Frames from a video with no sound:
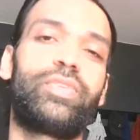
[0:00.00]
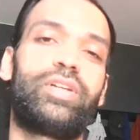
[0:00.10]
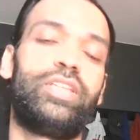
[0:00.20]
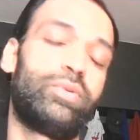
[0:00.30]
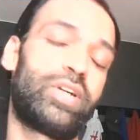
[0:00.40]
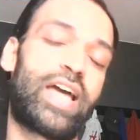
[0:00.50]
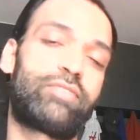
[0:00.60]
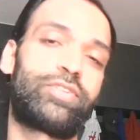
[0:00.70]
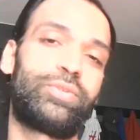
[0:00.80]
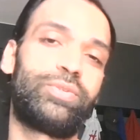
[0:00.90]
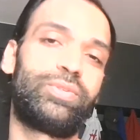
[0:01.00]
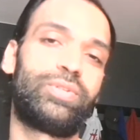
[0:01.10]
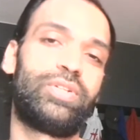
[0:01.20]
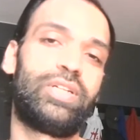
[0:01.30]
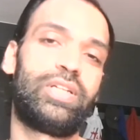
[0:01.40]
the
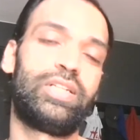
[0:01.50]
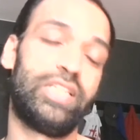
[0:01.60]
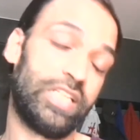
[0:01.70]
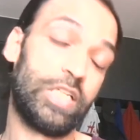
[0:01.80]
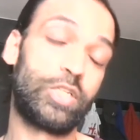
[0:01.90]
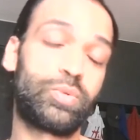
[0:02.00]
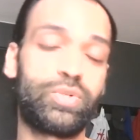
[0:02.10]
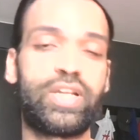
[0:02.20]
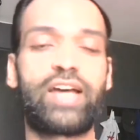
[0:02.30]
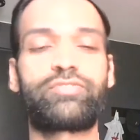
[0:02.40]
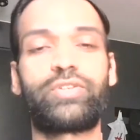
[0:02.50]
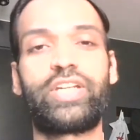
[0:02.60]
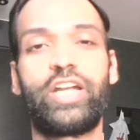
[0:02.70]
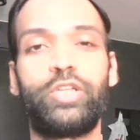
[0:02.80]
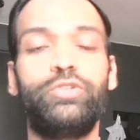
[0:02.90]
English would have to
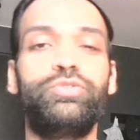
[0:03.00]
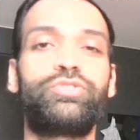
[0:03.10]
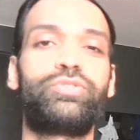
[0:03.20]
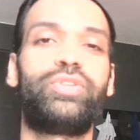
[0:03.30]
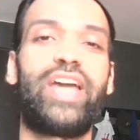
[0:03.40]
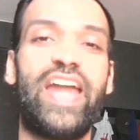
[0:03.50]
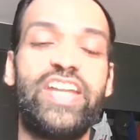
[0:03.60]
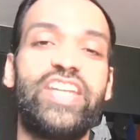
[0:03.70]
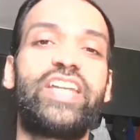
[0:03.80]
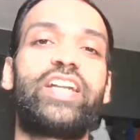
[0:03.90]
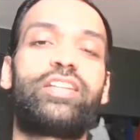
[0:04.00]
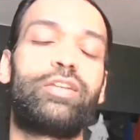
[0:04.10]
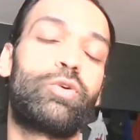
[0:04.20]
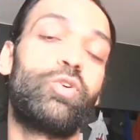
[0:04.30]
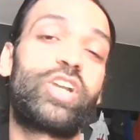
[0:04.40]
get used to the etiquette, the
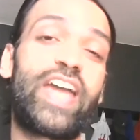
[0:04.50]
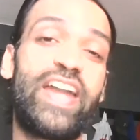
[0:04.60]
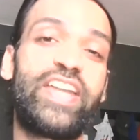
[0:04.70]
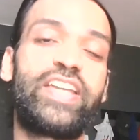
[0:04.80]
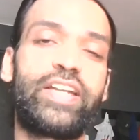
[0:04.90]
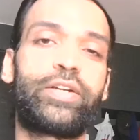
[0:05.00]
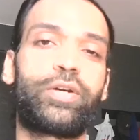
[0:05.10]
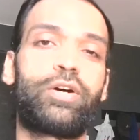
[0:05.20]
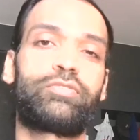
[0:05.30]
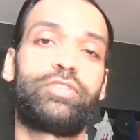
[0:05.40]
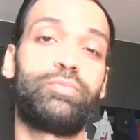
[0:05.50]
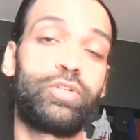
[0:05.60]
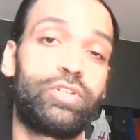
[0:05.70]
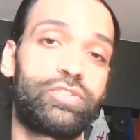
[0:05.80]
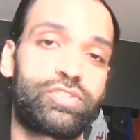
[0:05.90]
court etiquette of the
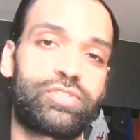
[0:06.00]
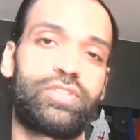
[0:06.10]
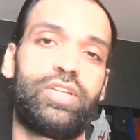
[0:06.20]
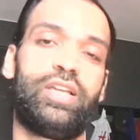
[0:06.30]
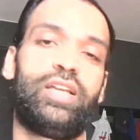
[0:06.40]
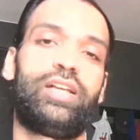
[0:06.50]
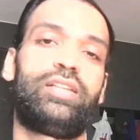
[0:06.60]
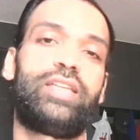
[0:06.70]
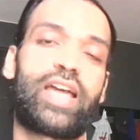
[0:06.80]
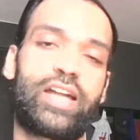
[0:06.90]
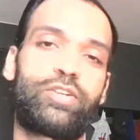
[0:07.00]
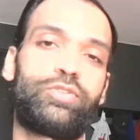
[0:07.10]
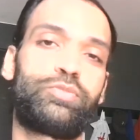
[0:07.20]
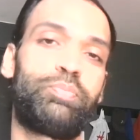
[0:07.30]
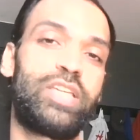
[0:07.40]
Mughals. They had to
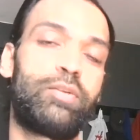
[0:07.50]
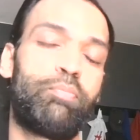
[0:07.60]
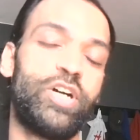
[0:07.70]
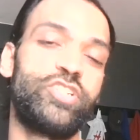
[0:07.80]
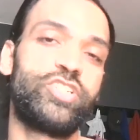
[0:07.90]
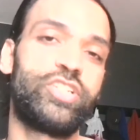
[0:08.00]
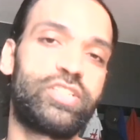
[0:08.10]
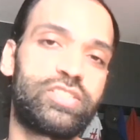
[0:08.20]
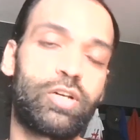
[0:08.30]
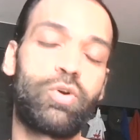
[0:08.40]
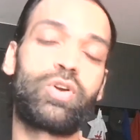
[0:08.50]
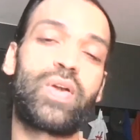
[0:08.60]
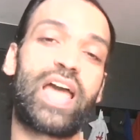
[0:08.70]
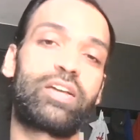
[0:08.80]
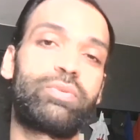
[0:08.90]
speak Persian, the court
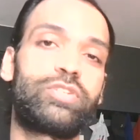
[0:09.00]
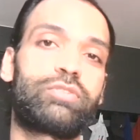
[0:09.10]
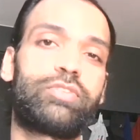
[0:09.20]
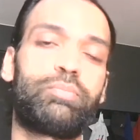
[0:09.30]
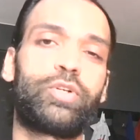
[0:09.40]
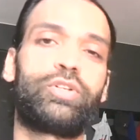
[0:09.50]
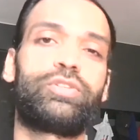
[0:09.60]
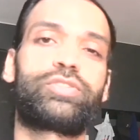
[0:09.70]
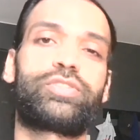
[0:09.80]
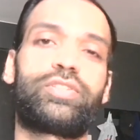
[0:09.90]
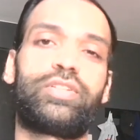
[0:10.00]
language of the Mughals,